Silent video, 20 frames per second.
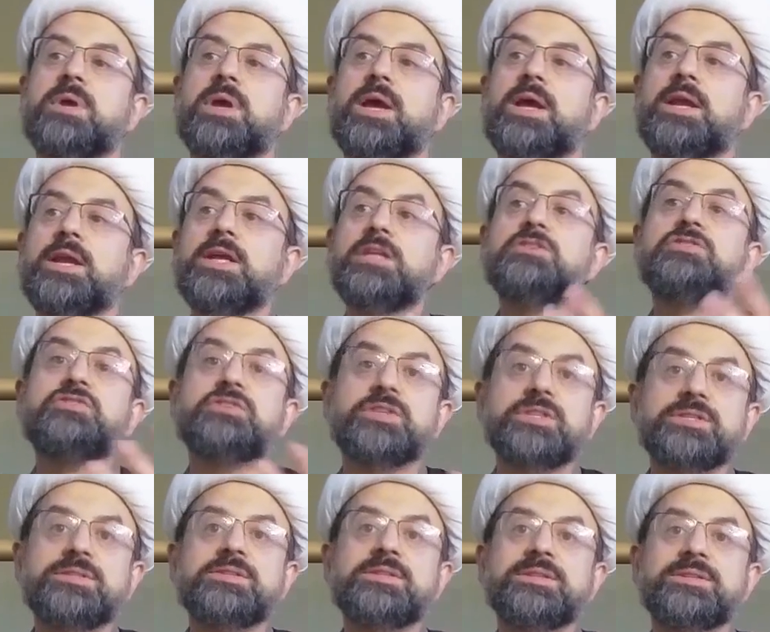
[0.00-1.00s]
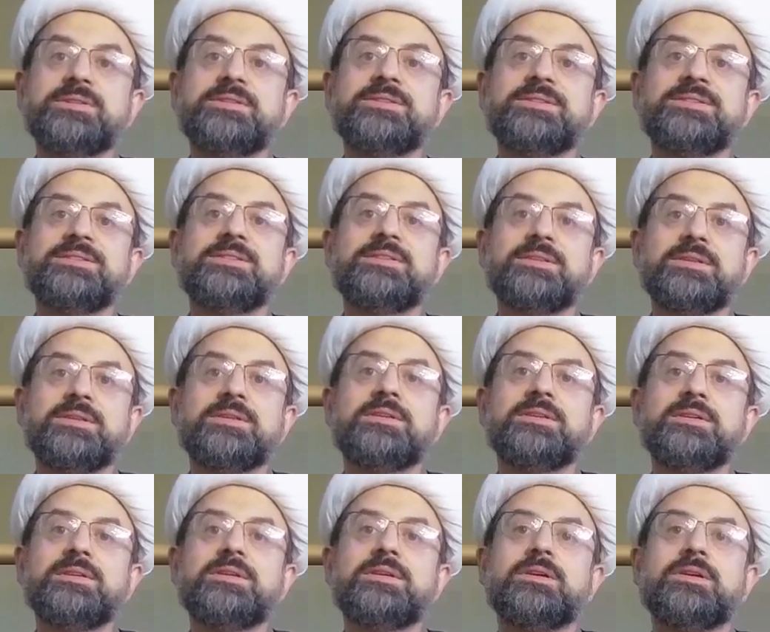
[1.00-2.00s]
an interest,
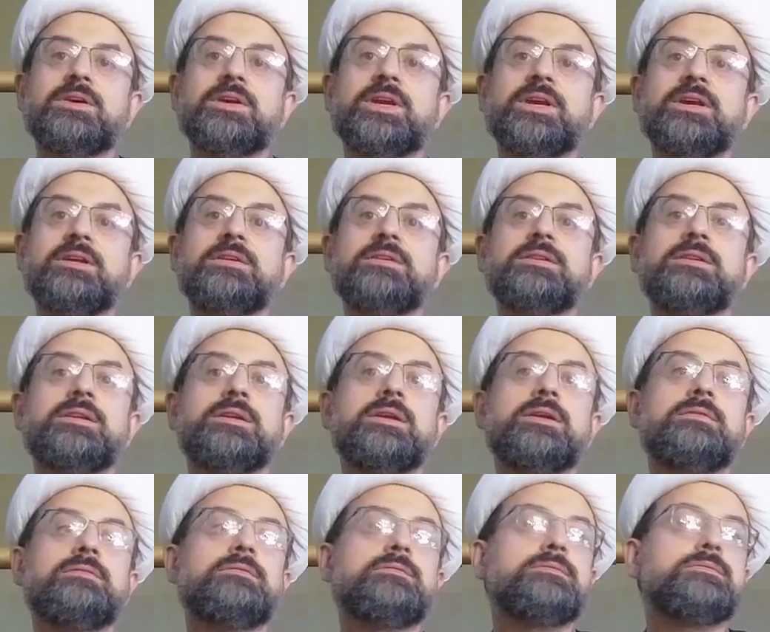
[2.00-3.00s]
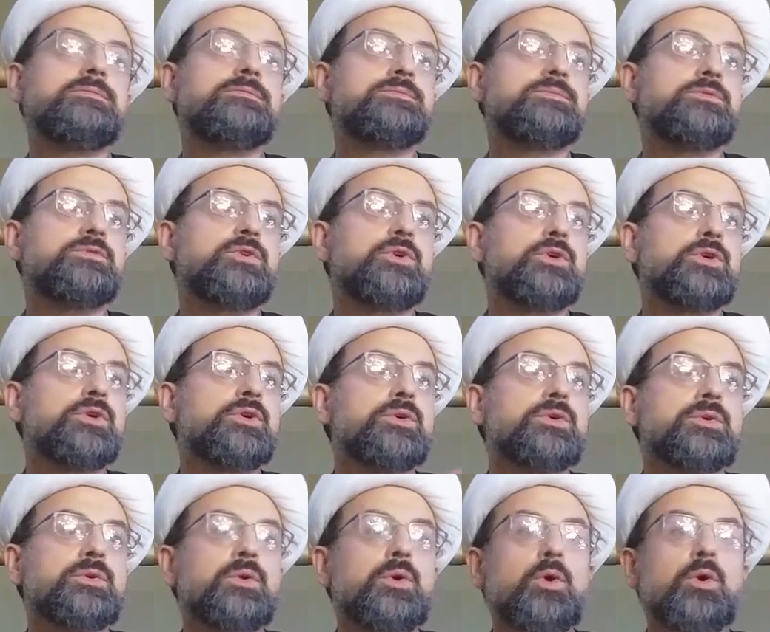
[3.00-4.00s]
okay, for
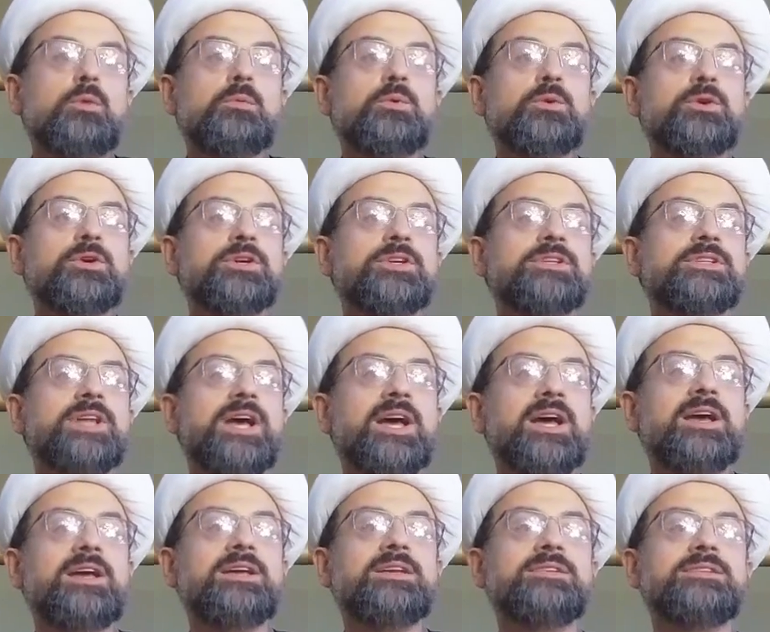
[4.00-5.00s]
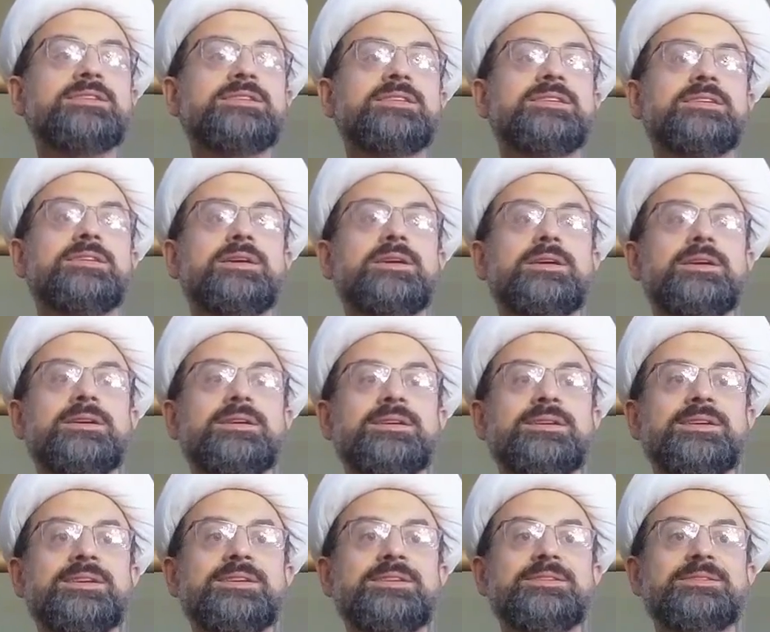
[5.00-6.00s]
your homework, task,
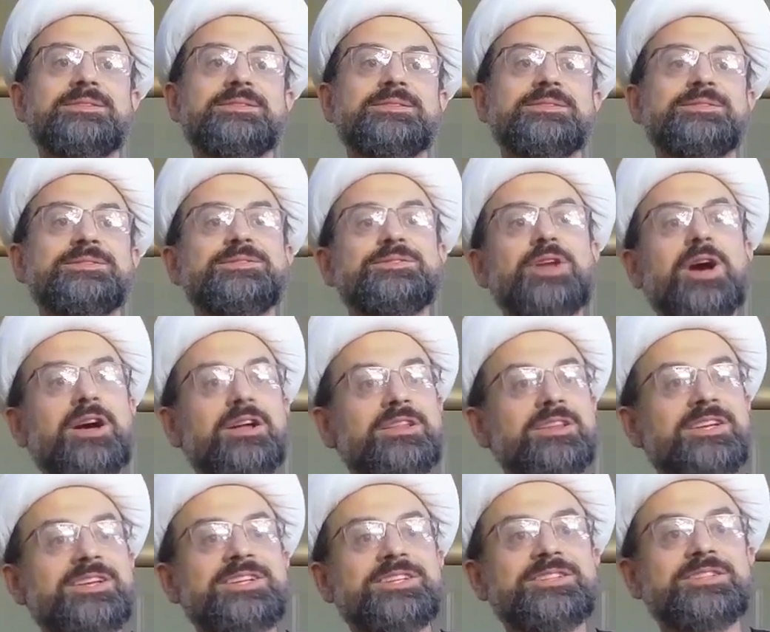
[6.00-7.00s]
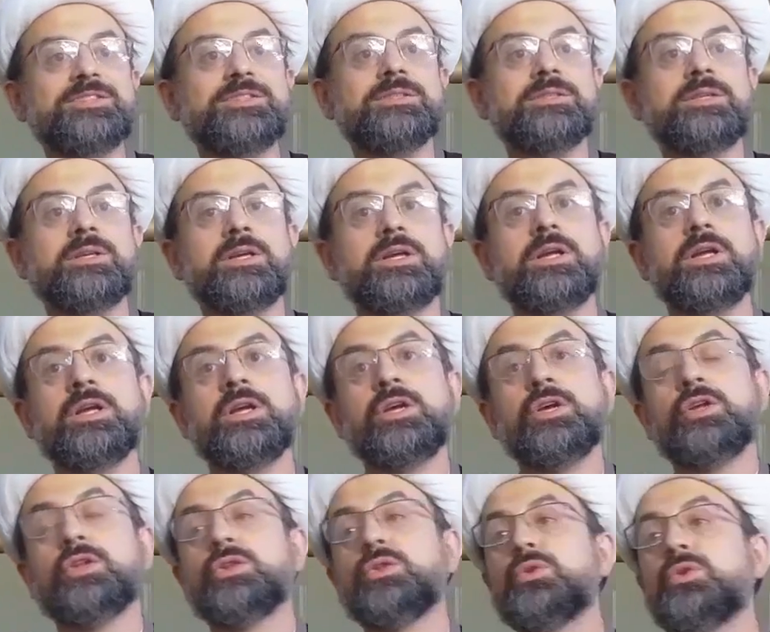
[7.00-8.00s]
knowledge,
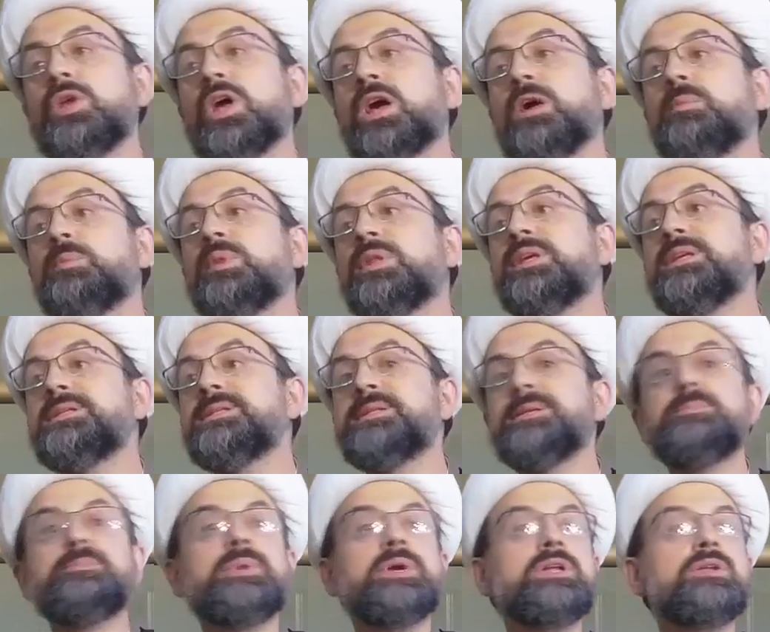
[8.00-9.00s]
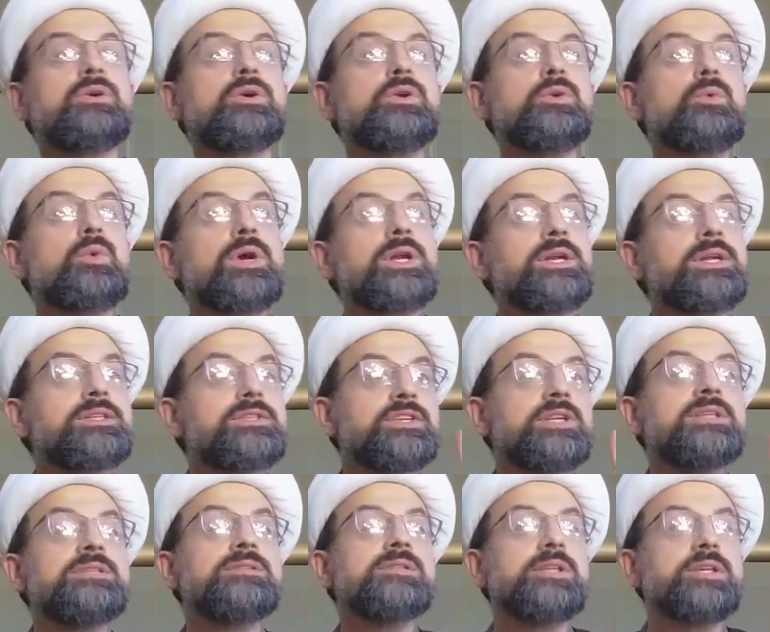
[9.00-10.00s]
do not please depend on one
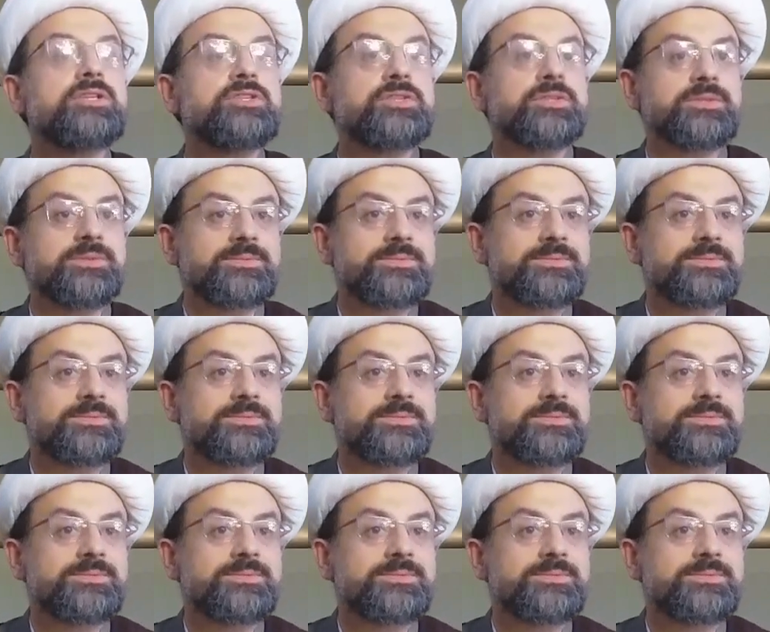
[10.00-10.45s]
translation.